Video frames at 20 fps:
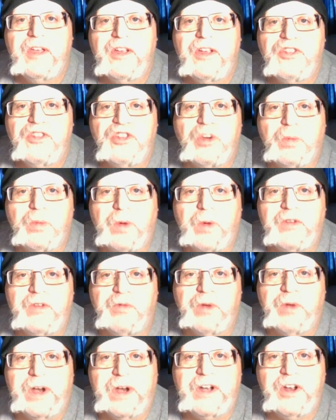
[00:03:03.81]
Should we
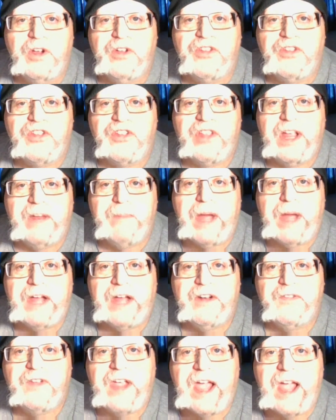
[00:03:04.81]
reduce the
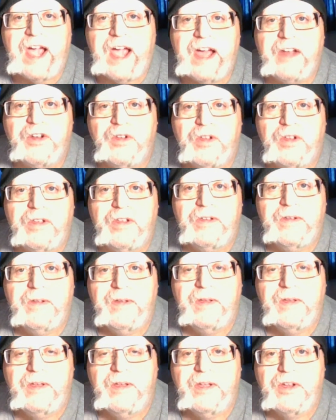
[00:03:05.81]
amount of cattle
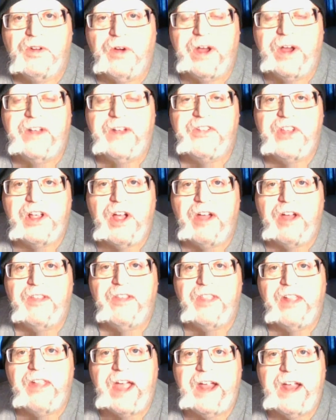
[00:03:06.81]
grazing on
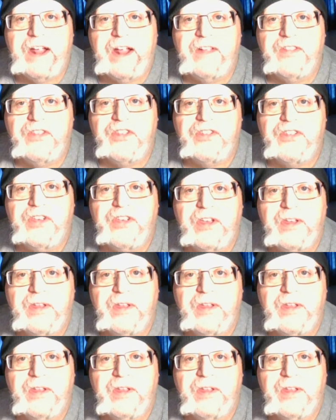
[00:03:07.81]
the lands